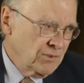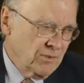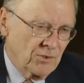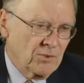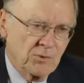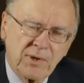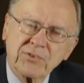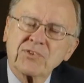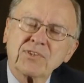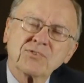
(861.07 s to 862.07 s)
local
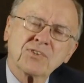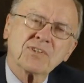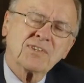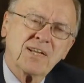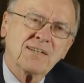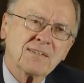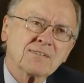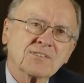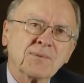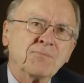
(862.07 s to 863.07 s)
residents in
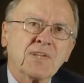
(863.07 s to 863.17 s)
attendance.